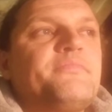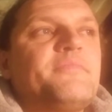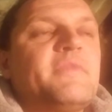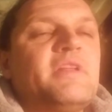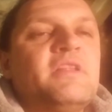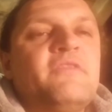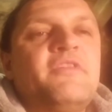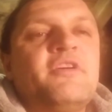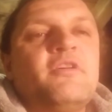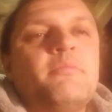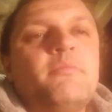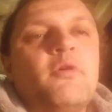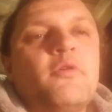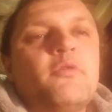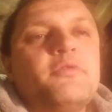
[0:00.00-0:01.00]
living on
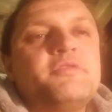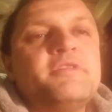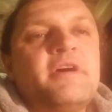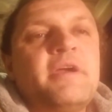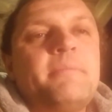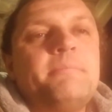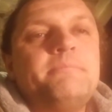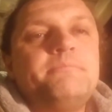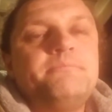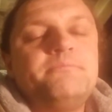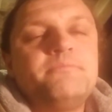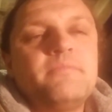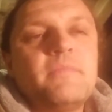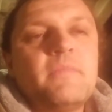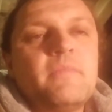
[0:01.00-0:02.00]
borrowed time,
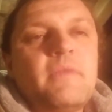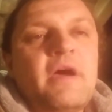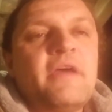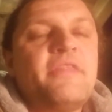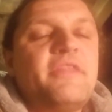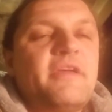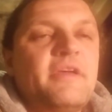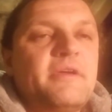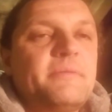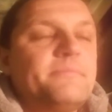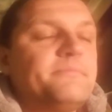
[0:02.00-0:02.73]
I think.